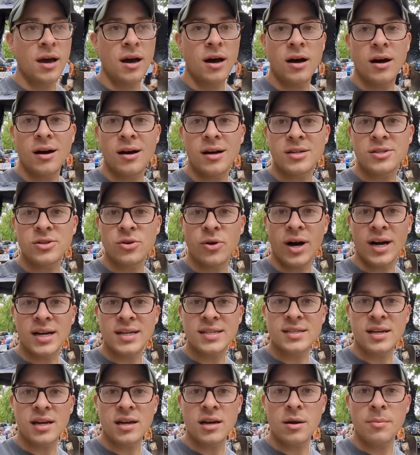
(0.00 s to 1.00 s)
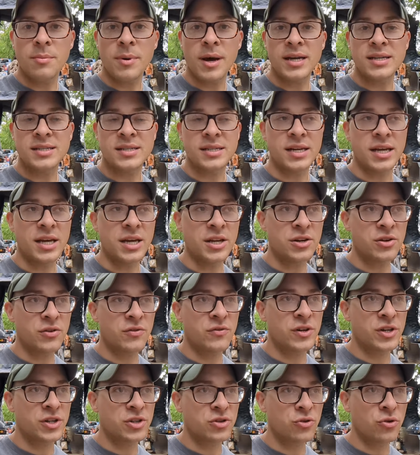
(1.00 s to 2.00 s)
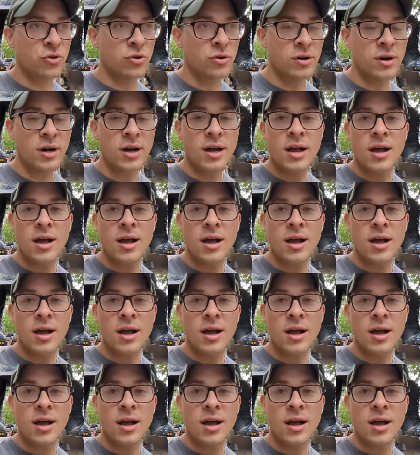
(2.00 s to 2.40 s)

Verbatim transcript: Uh, so I signed up as an individual